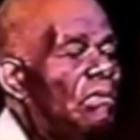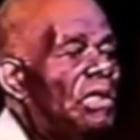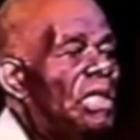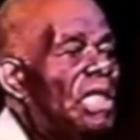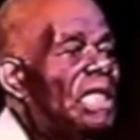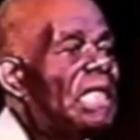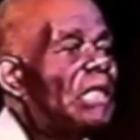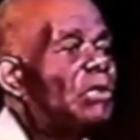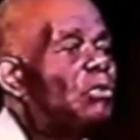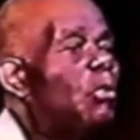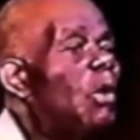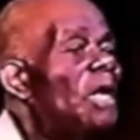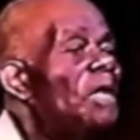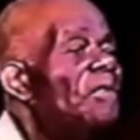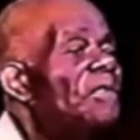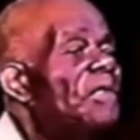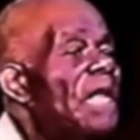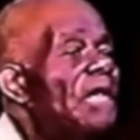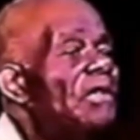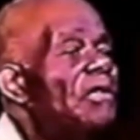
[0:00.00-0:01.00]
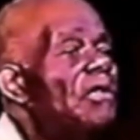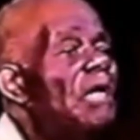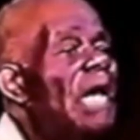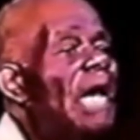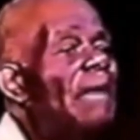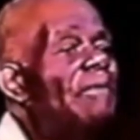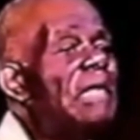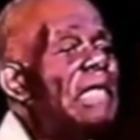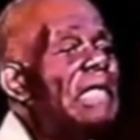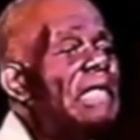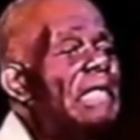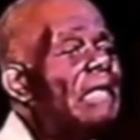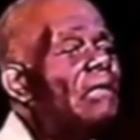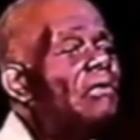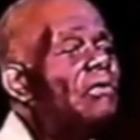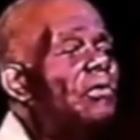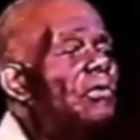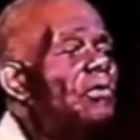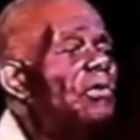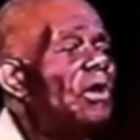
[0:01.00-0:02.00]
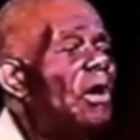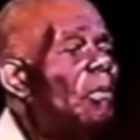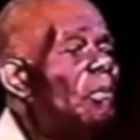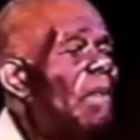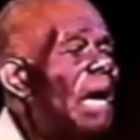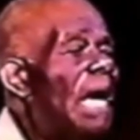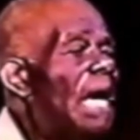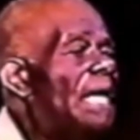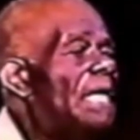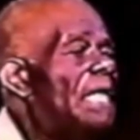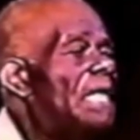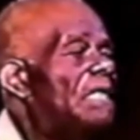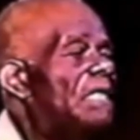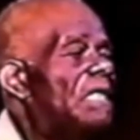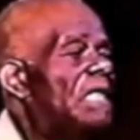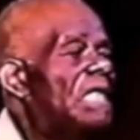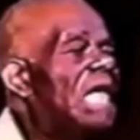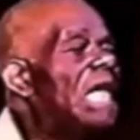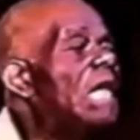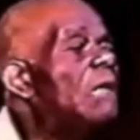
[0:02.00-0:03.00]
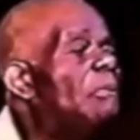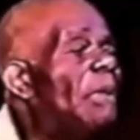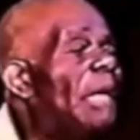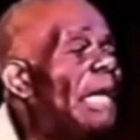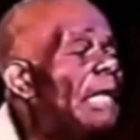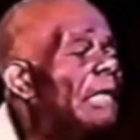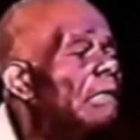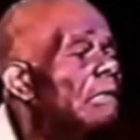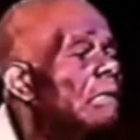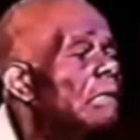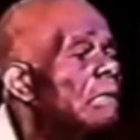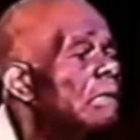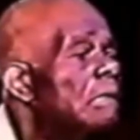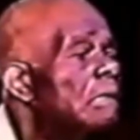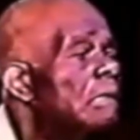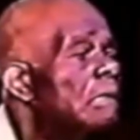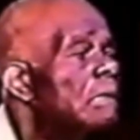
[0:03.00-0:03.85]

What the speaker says: And there's one thing you have to get through your mind and keep it.